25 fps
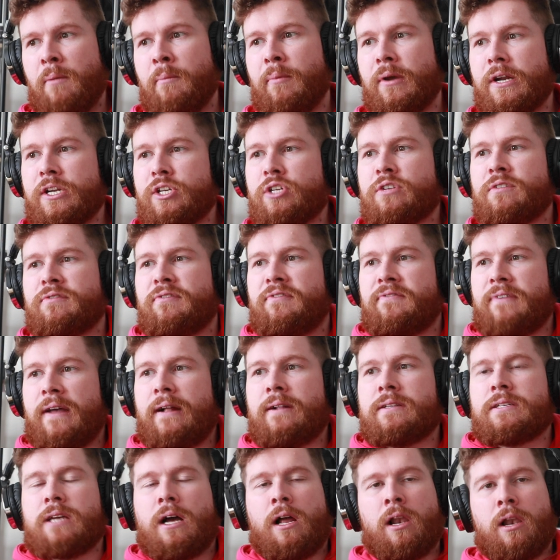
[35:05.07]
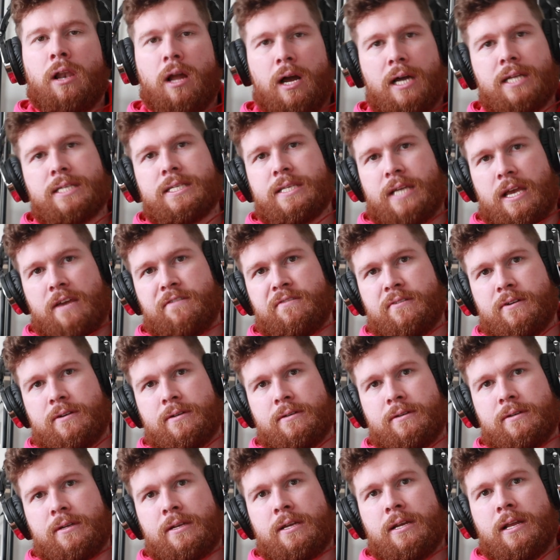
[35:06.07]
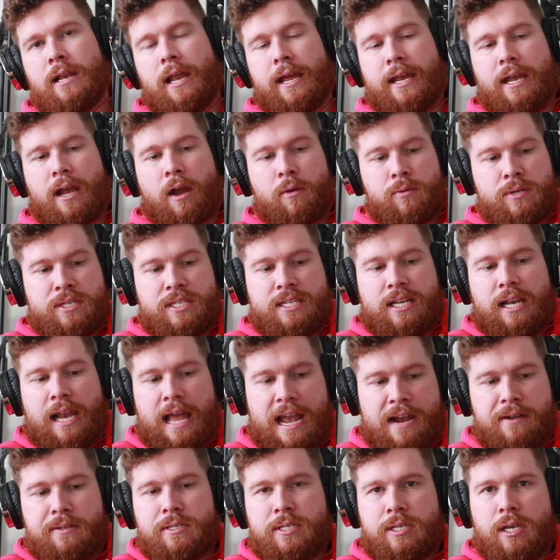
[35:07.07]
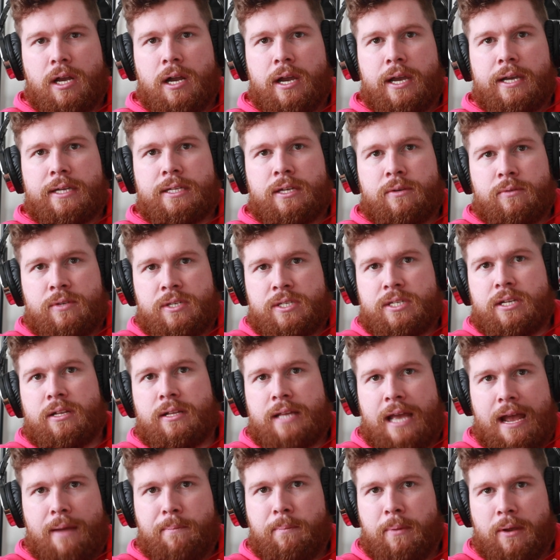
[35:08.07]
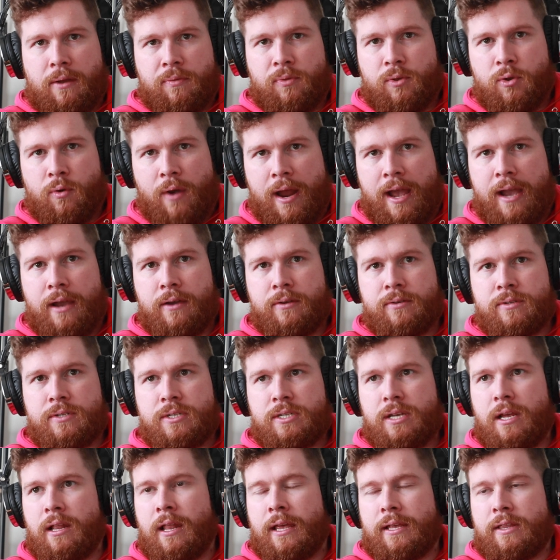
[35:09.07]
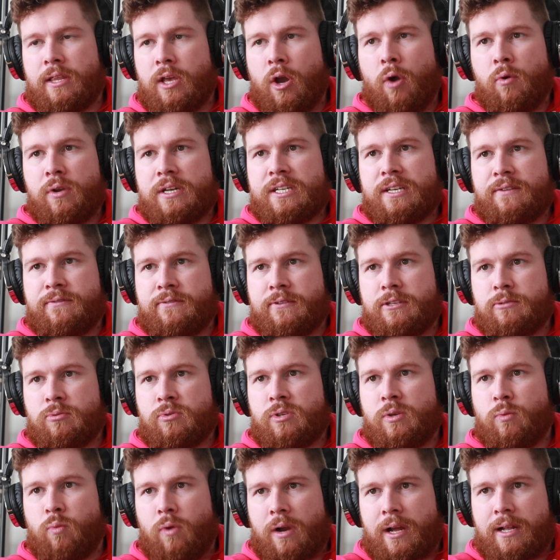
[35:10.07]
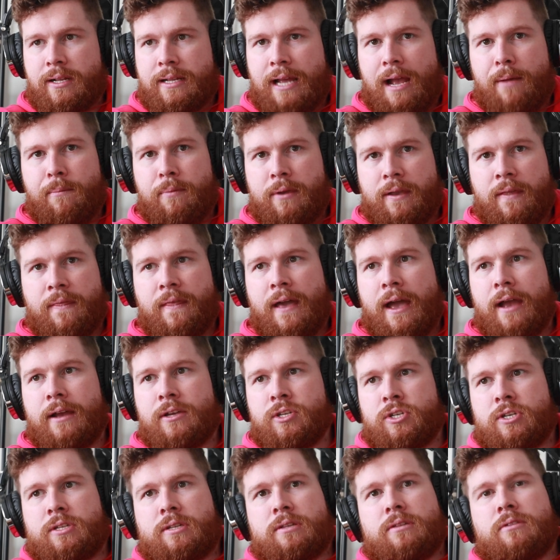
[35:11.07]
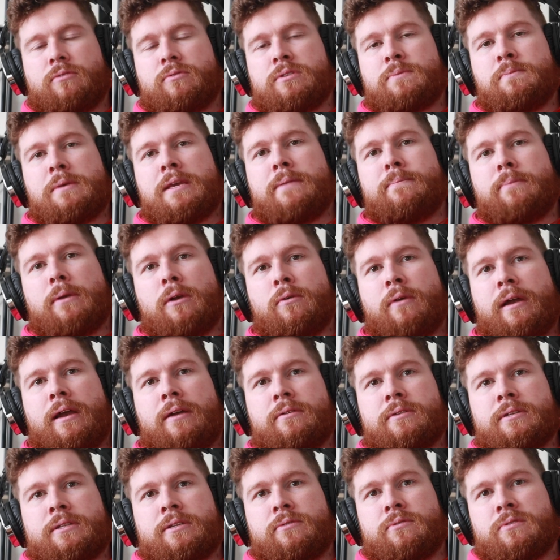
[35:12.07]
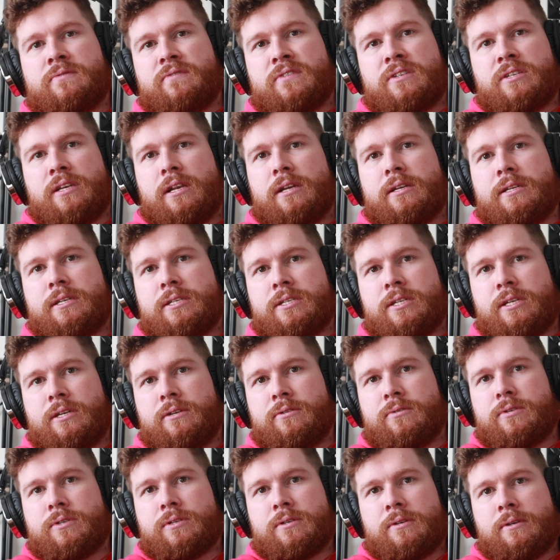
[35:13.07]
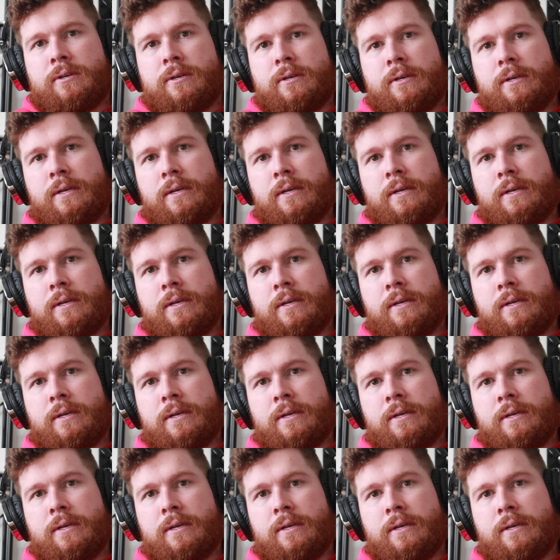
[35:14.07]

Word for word: But I just felt a lot safer. Like, I was still outside. I was still camping on the ground. Like, the only difference between wild camping and that is just that there was people around and there was facilities to use.